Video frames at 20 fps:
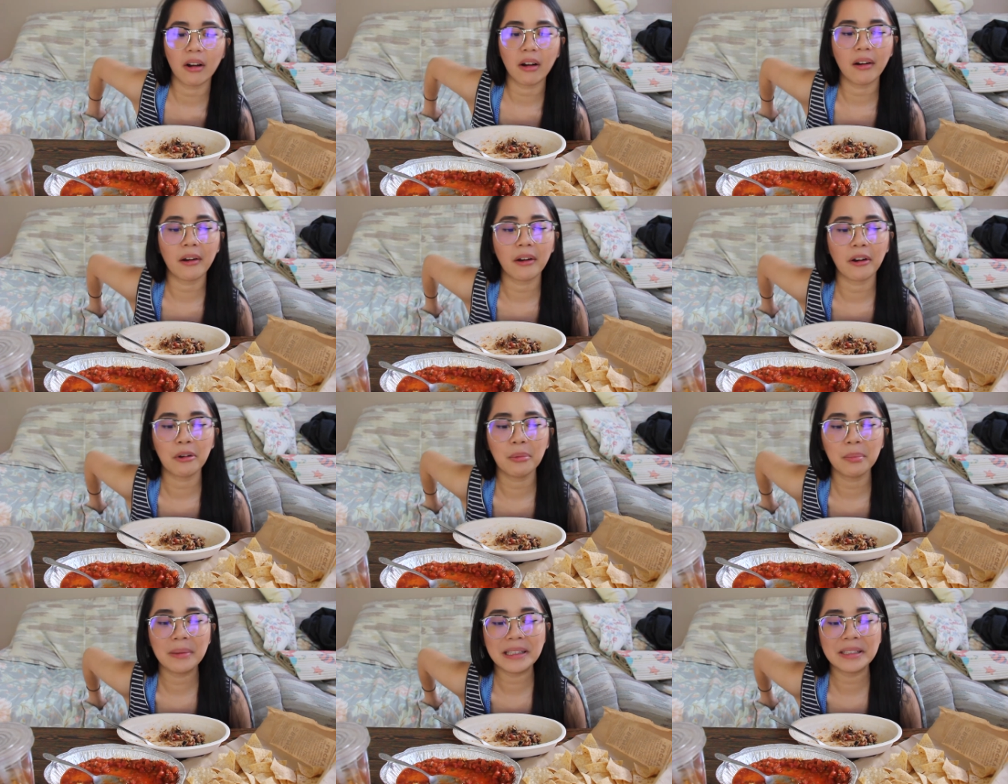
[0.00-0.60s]
I
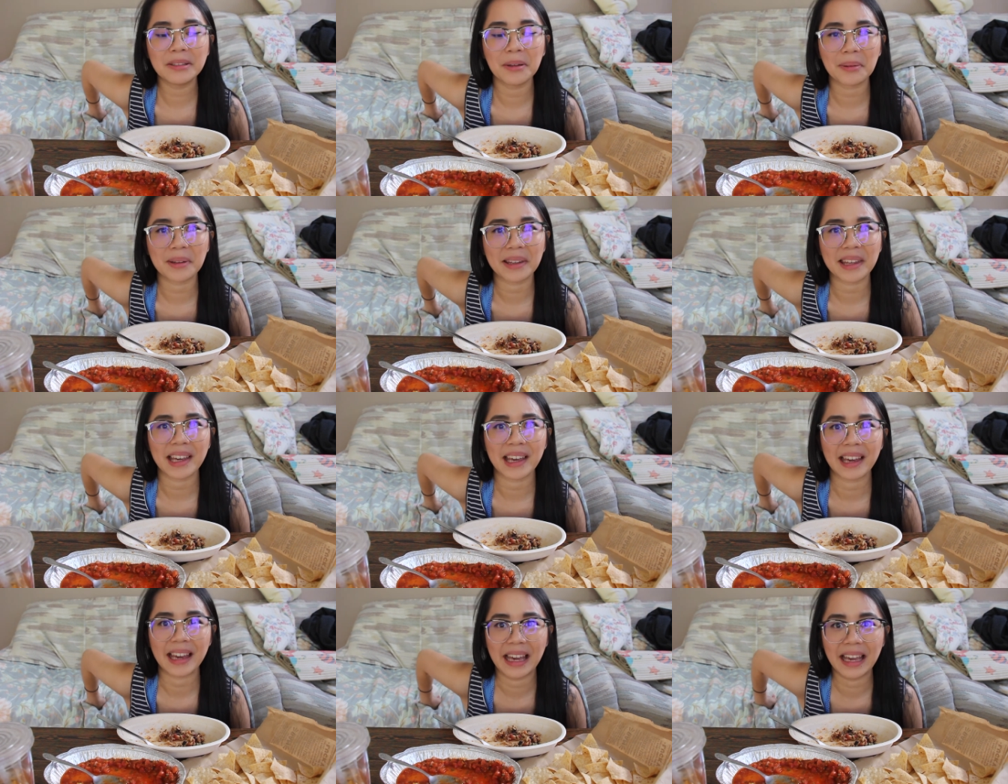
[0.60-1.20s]
hope he's
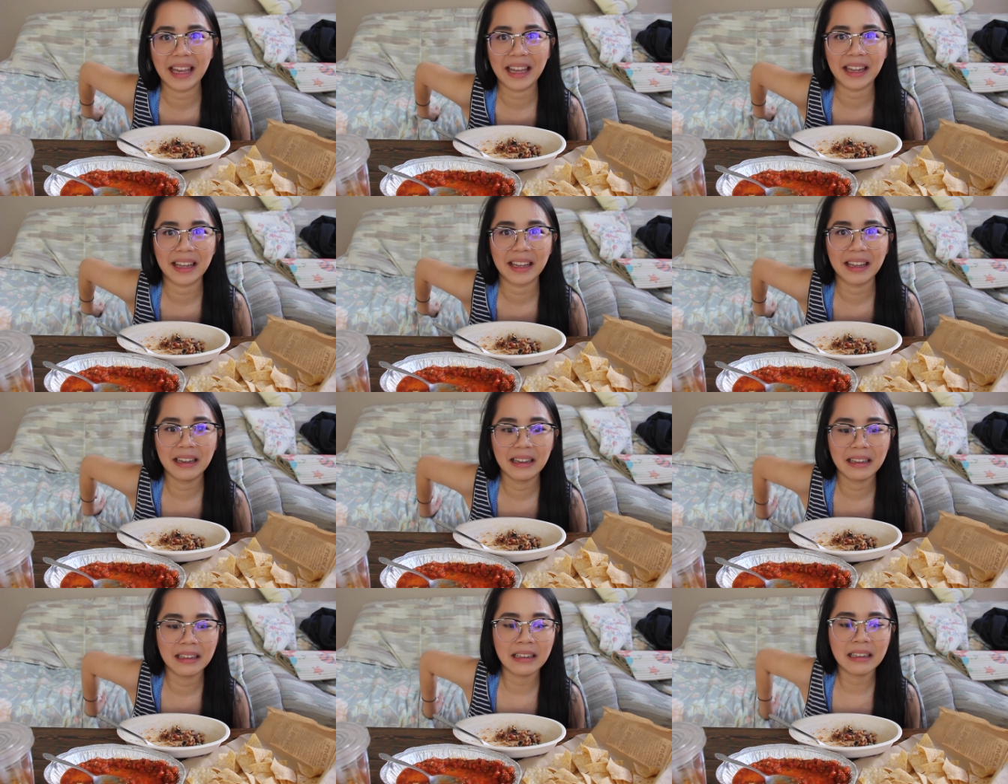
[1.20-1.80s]

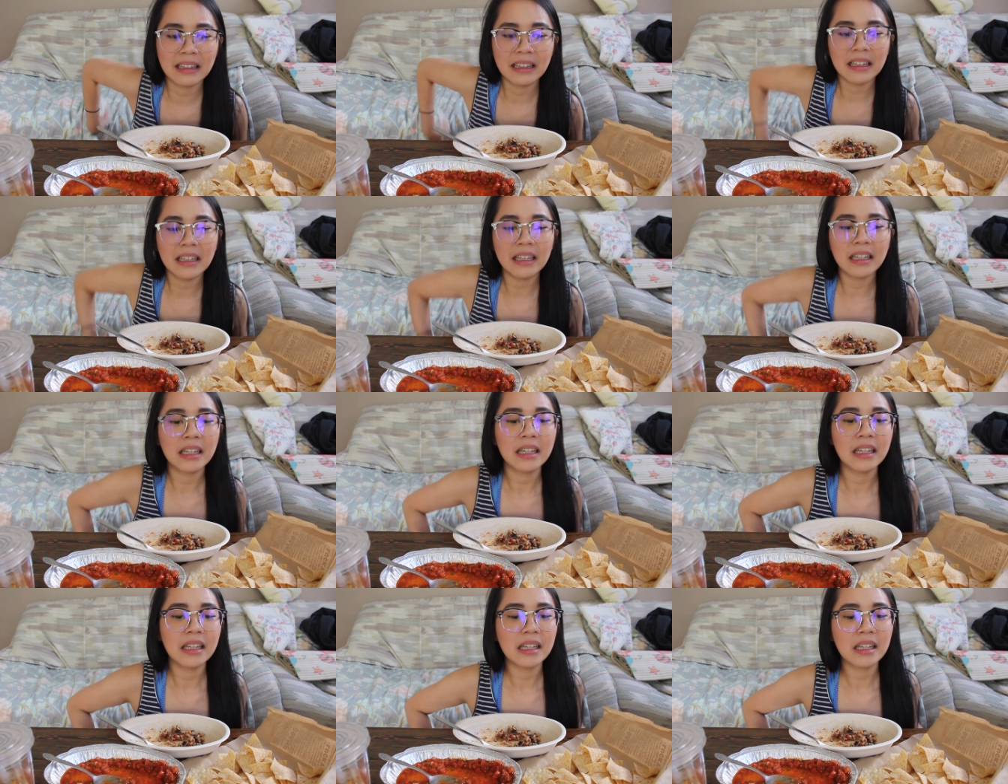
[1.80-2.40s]
okay.
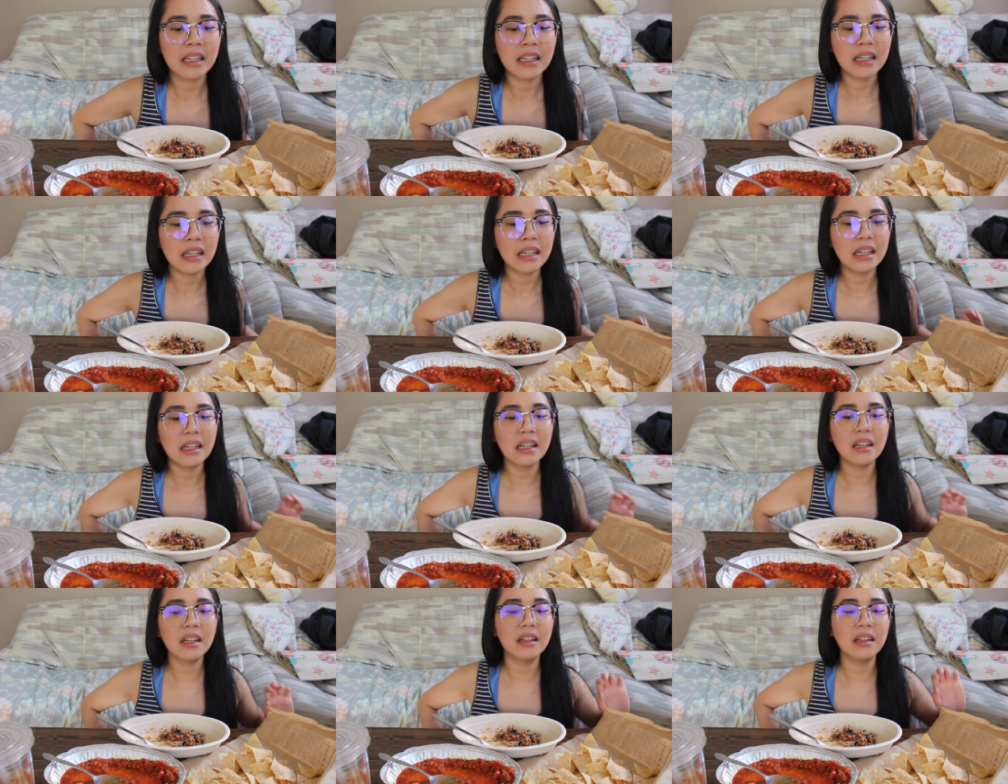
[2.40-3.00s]

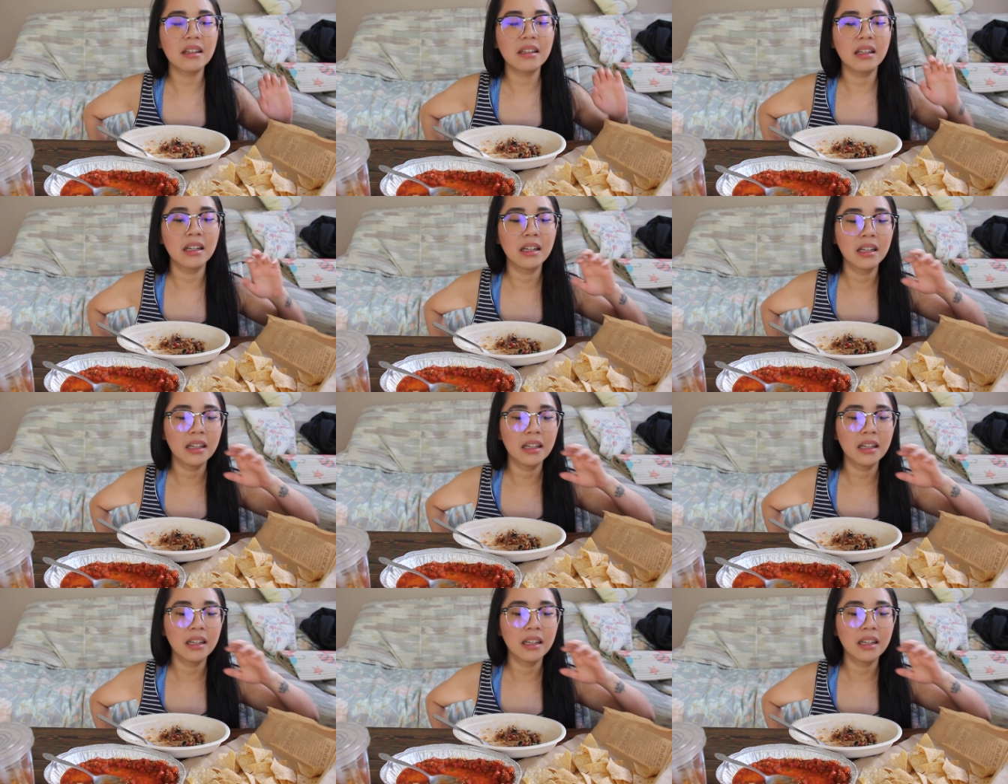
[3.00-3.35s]
Uh,